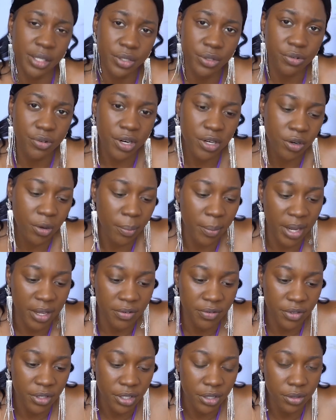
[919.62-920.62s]
round up my
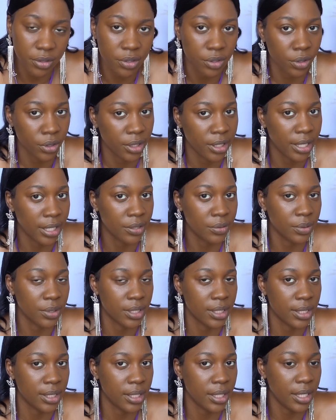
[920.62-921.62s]
video so you guys will
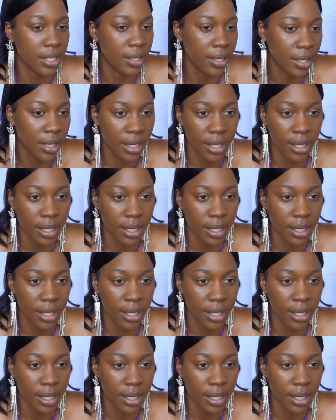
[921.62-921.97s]
see.